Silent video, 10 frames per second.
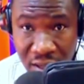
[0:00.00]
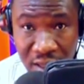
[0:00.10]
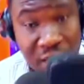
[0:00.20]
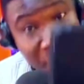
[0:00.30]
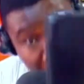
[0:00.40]

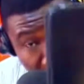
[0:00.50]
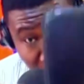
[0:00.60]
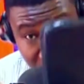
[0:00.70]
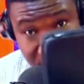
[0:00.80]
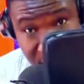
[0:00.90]

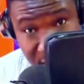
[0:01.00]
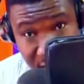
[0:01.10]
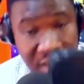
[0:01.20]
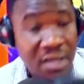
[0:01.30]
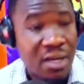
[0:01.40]
spirit
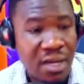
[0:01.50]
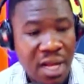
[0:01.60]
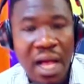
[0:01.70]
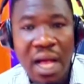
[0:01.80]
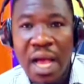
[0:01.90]

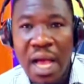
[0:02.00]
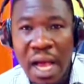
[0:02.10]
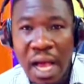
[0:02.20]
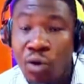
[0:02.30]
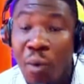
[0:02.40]

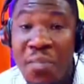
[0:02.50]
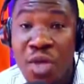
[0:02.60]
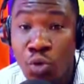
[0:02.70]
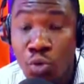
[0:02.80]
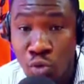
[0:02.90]
eno ma
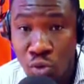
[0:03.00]
mienu